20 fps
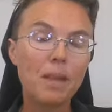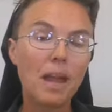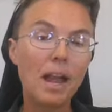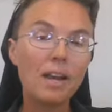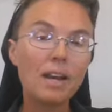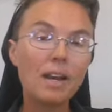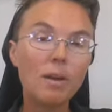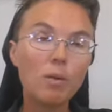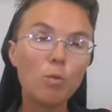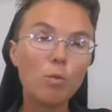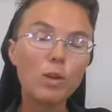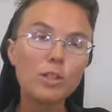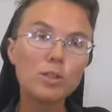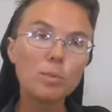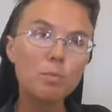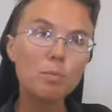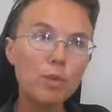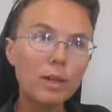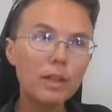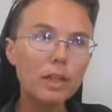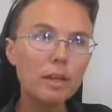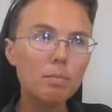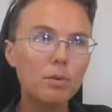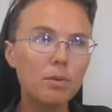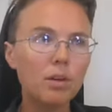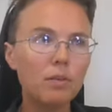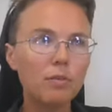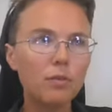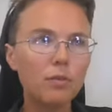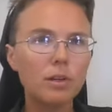And what's really
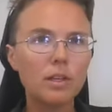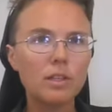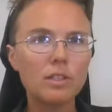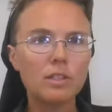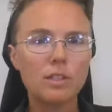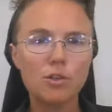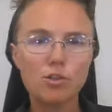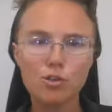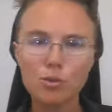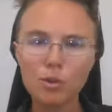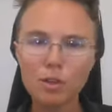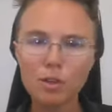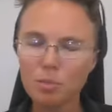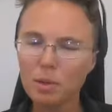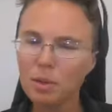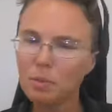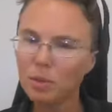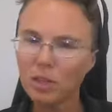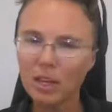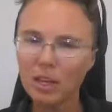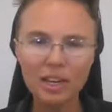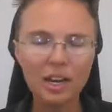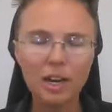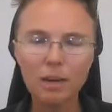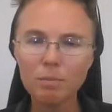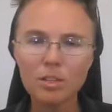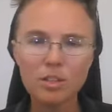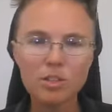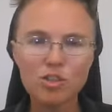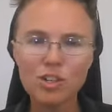beautiful is the Jewish people, they
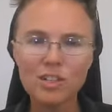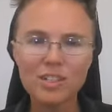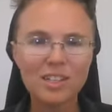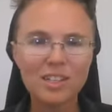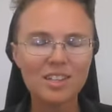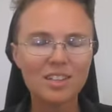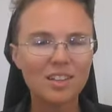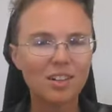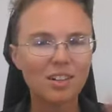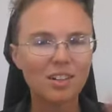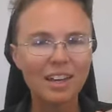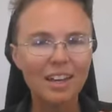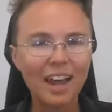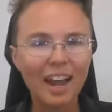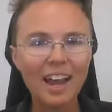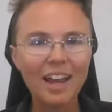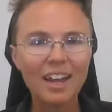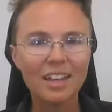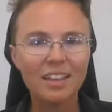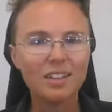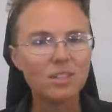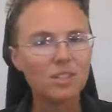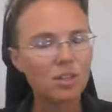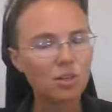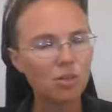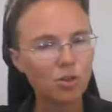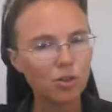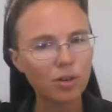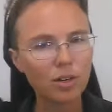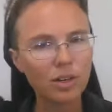come to Jesus and they're like, hey, the
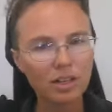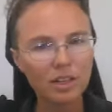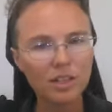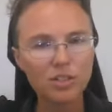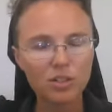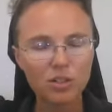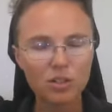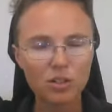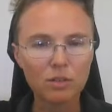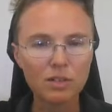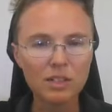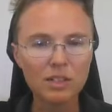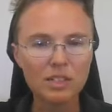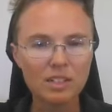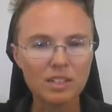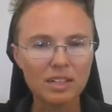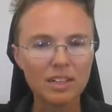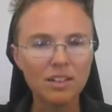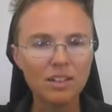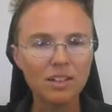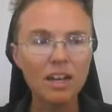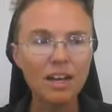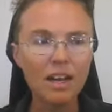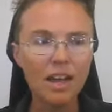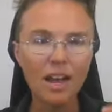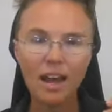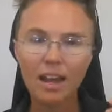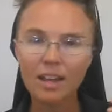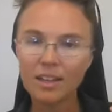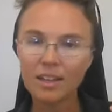centurion, his servant is ill.
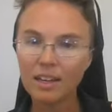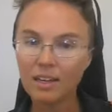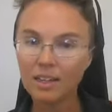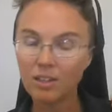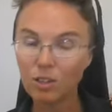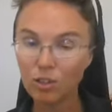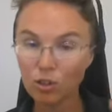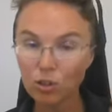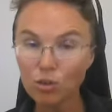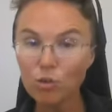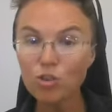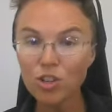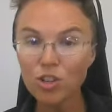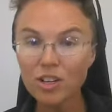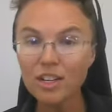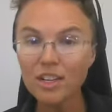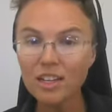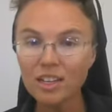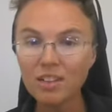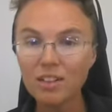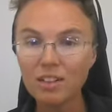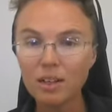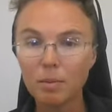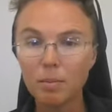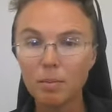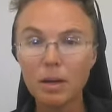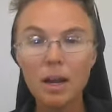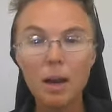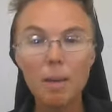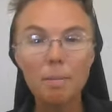And like, you should heal
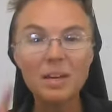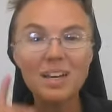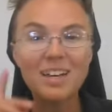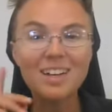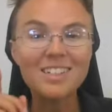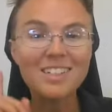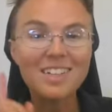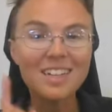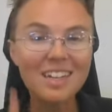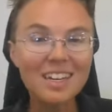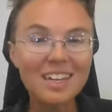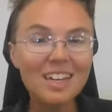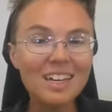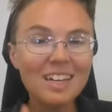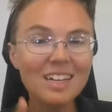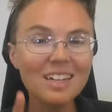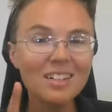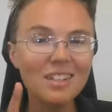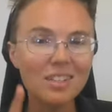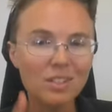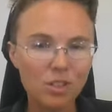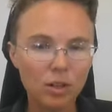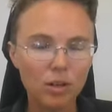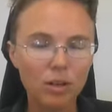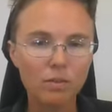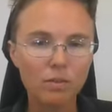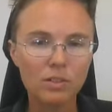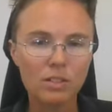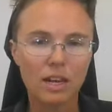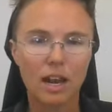him because he
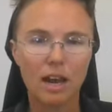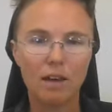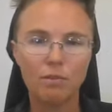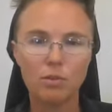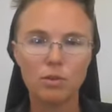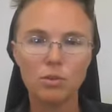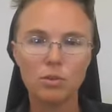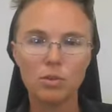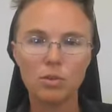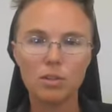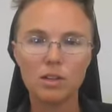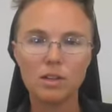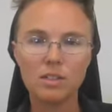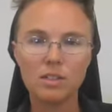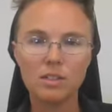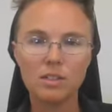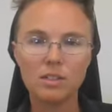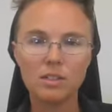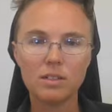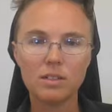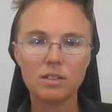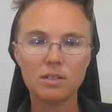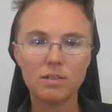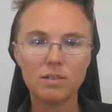deserves to have you do this.